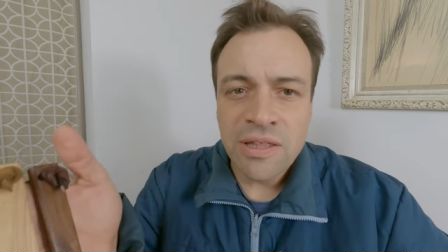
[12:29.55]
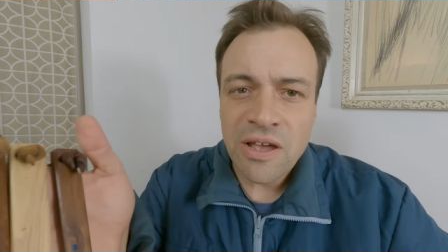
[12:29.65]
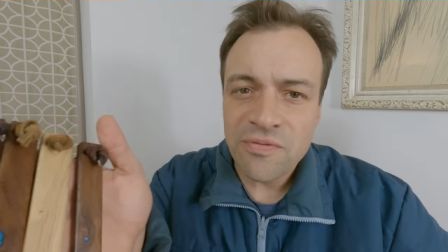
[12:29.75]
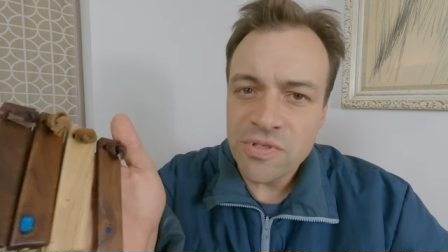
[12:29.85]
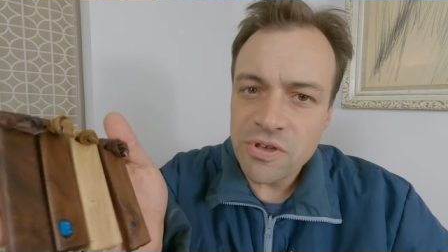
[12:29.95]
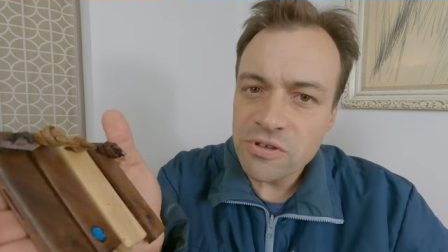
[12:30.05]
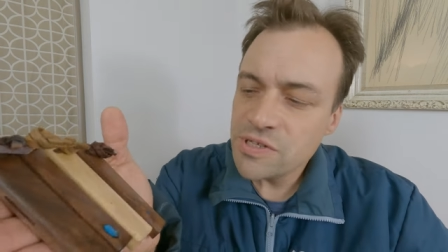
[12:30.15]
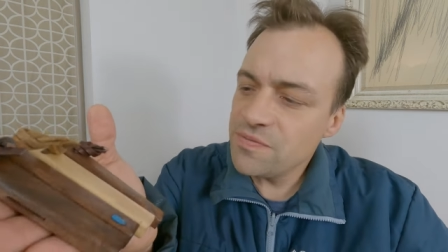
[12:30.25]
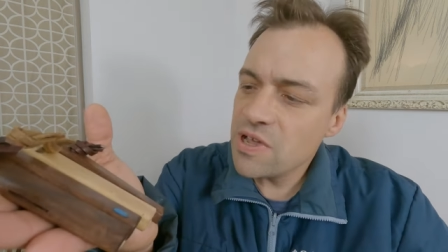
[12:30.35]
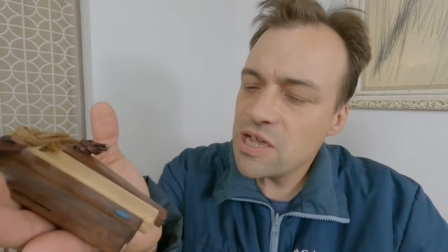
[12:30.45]
Now for
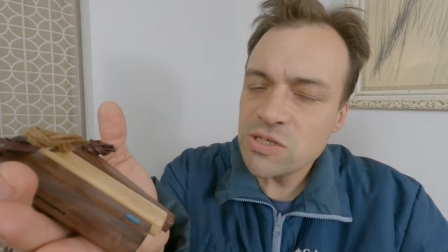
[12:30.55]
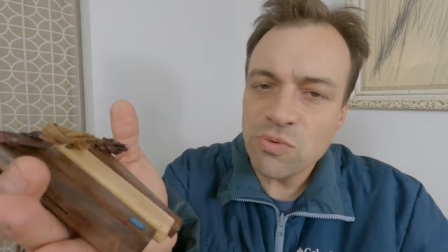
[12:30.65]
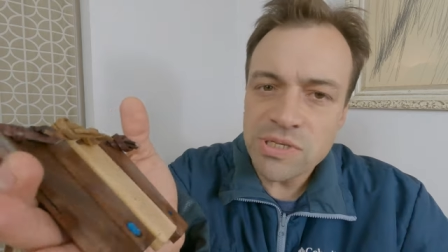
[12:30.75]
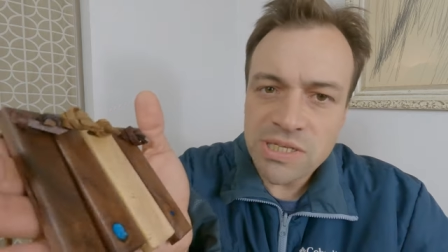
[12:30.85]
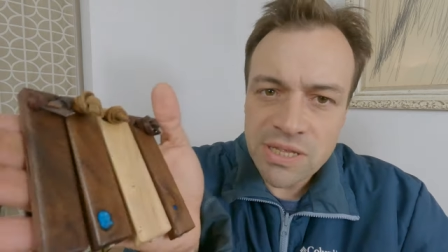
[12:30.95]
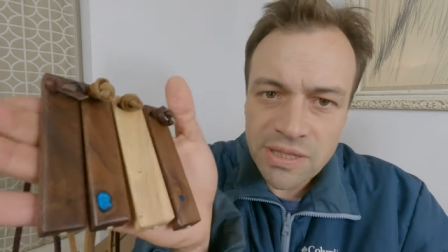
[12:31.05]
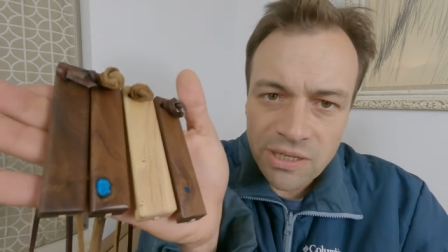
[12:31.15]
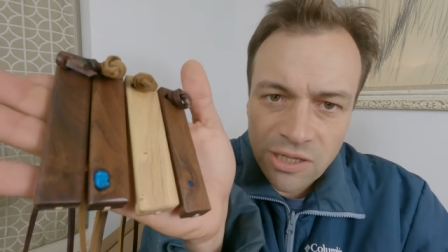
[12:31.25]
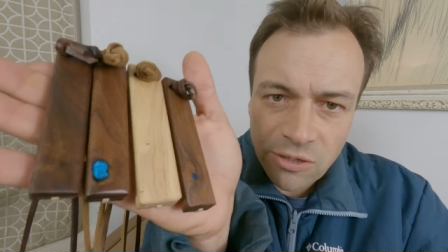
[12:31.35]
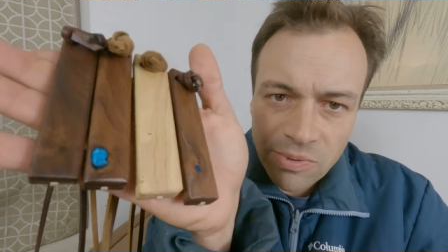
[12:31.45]
those of you guys want
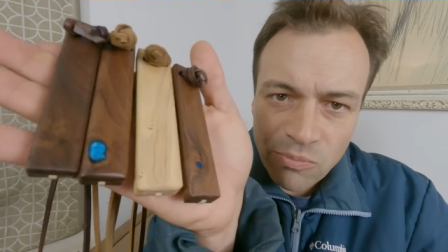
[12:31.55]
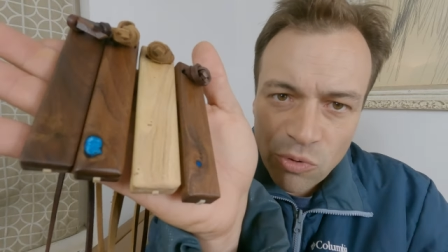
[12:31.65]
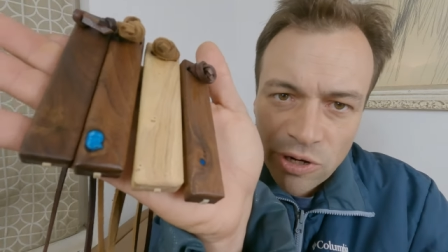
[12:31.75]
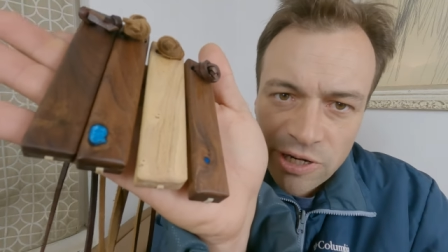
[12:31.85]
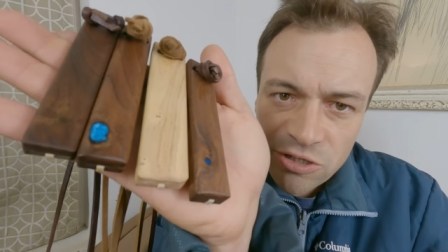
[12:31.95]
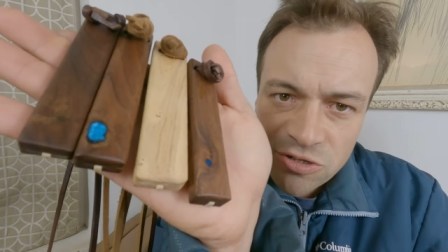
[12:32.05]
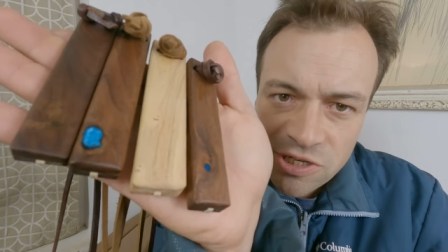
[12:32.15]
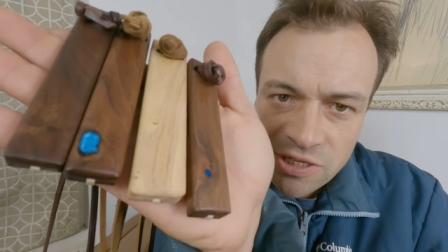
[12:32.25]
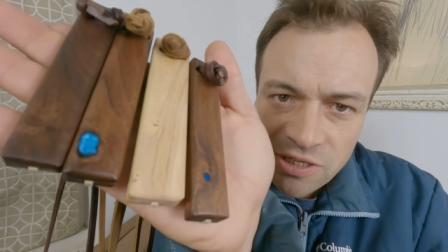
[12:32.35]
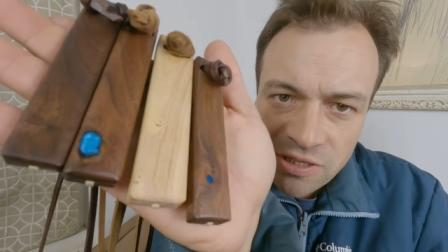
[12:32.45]
something a little bit more
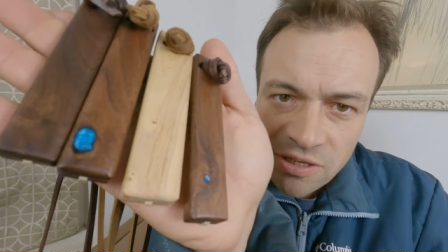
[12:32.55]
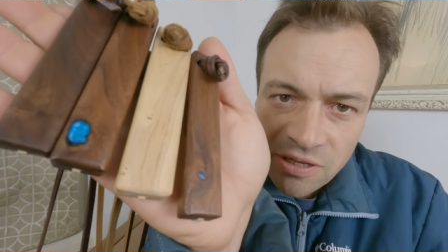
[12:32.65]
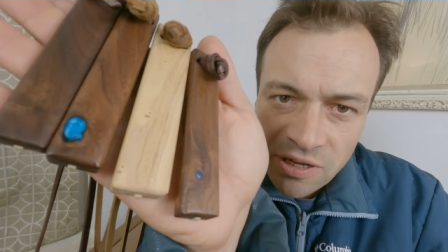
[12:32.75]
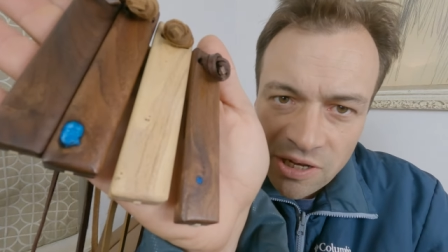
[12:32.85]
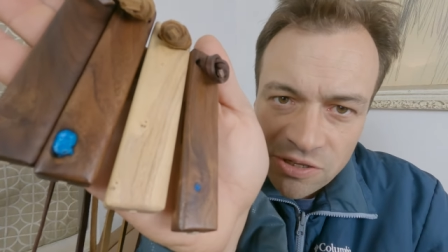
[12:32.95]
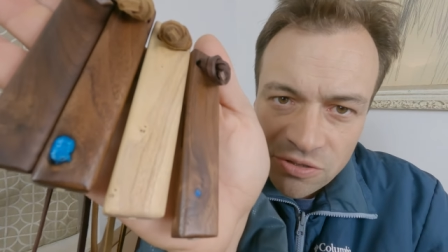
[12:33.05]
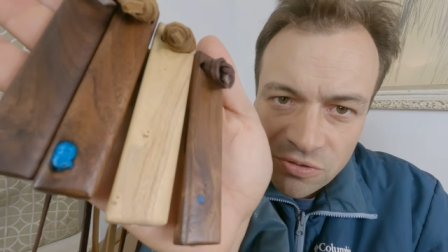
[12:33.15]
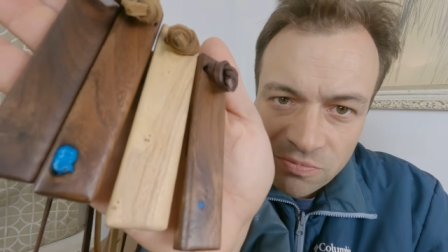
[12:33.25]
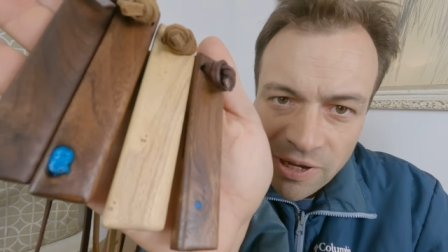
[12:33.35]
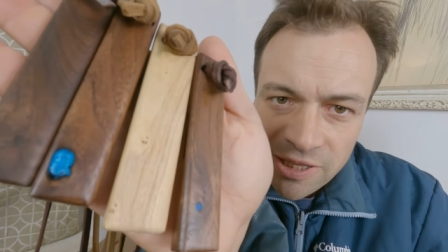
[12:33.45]
interesting, I
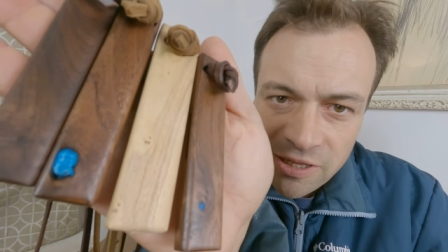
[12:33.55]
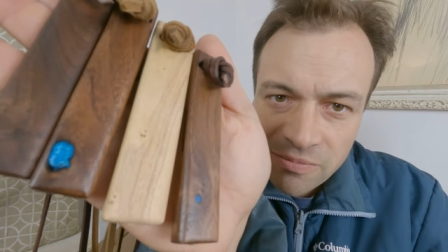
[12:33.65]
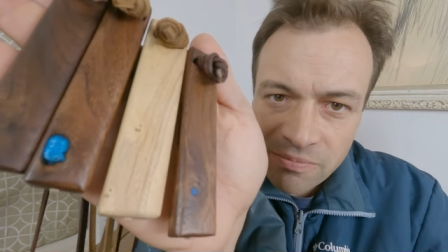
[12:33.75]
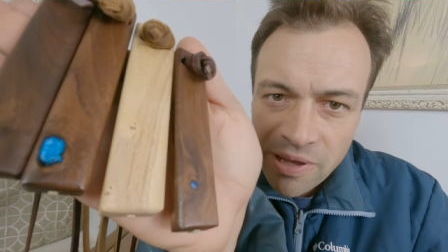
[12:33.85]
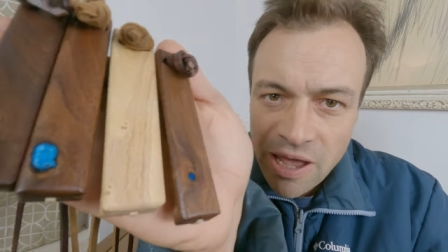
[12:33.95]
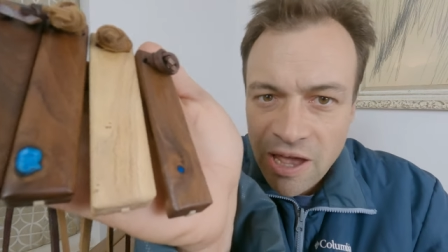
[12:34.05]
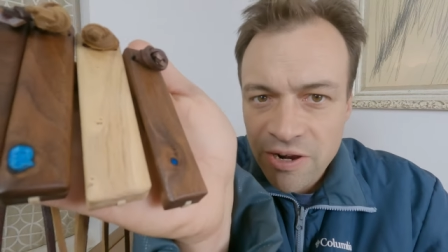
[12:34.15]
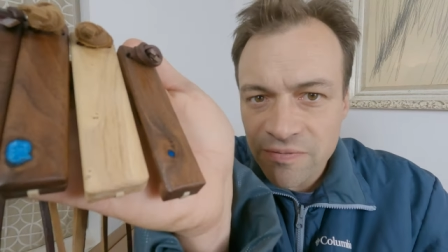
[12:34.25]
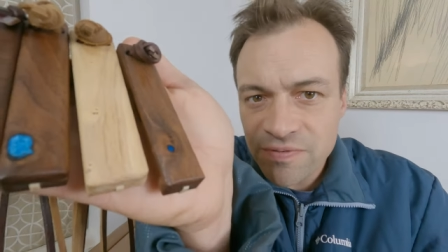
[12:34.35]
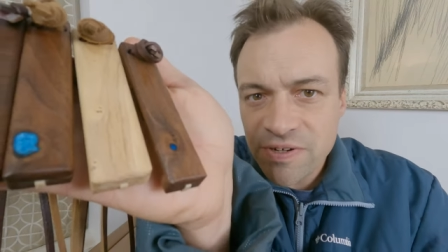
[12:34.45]
do make them
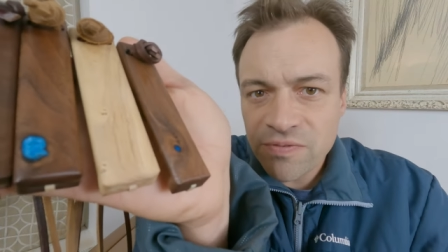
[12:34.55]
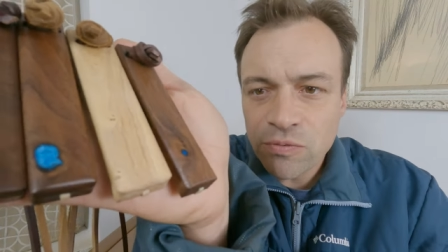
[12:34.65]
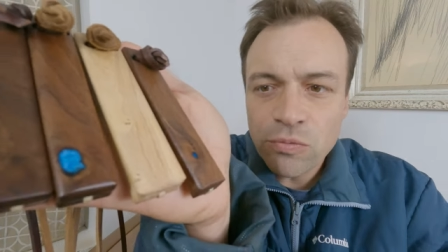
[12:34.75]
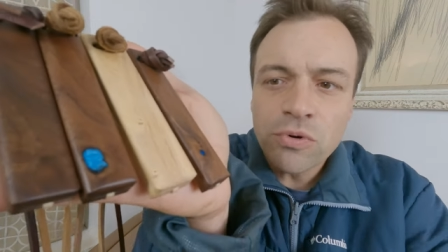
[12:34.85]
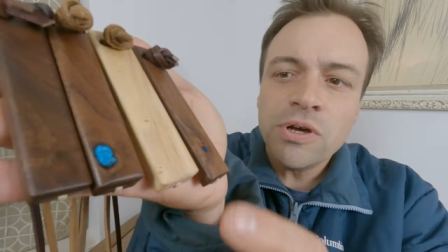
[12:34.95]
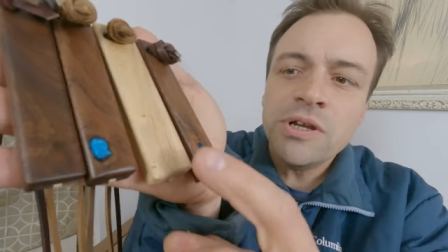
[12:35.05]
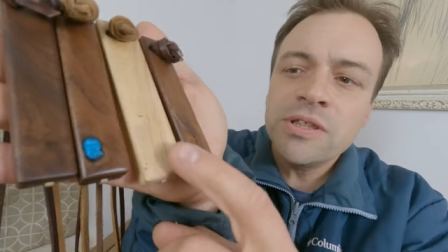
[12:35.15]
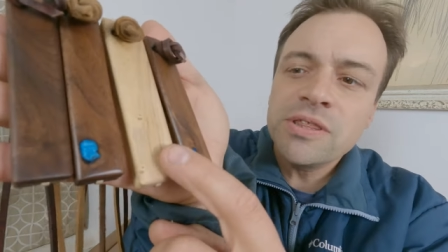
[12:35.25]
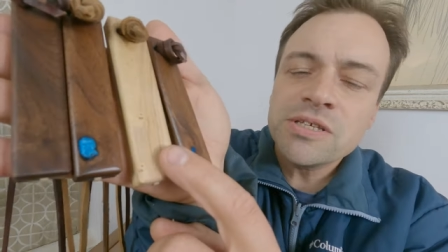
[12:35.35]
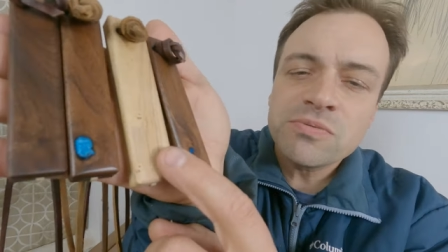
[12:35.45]
out of different
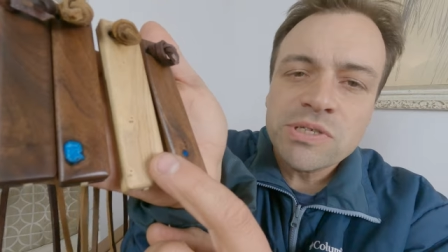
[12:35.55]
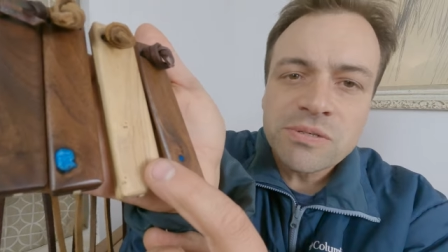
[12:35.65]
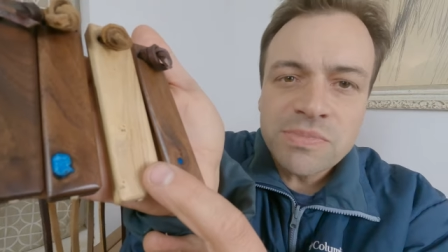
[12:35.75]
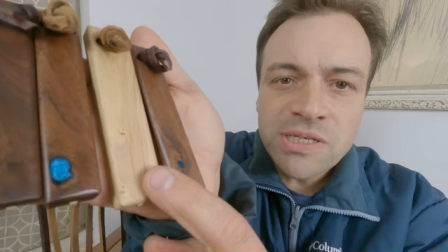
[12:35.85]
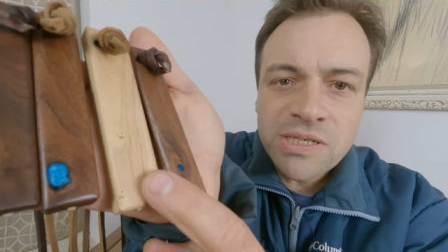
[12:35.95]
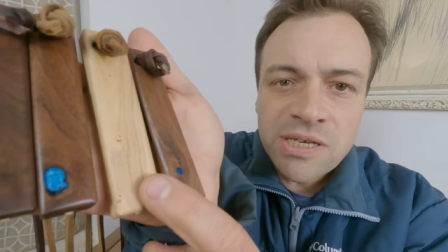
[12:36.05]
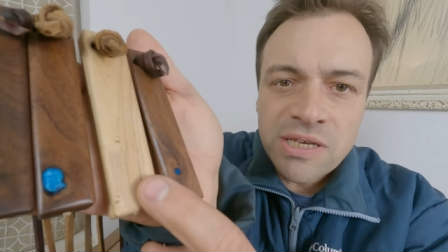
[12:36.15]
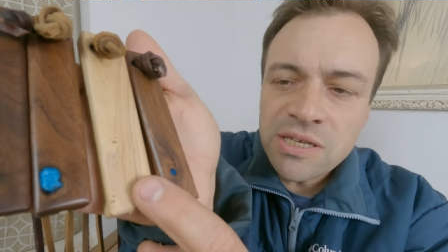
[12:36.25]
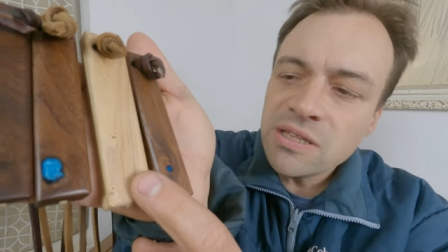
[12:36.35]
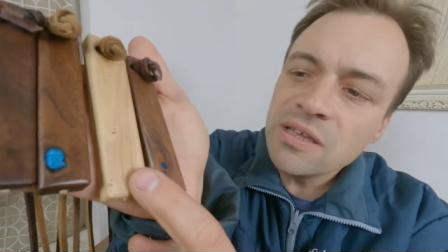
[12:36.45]
wood. This one's
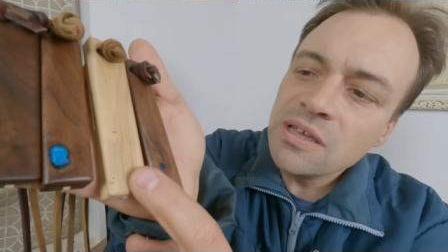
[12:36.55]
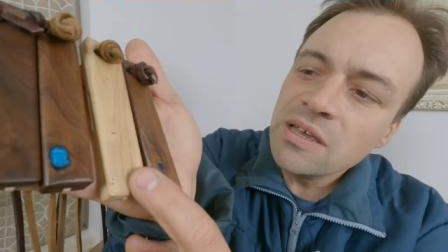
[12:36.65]
mesquite.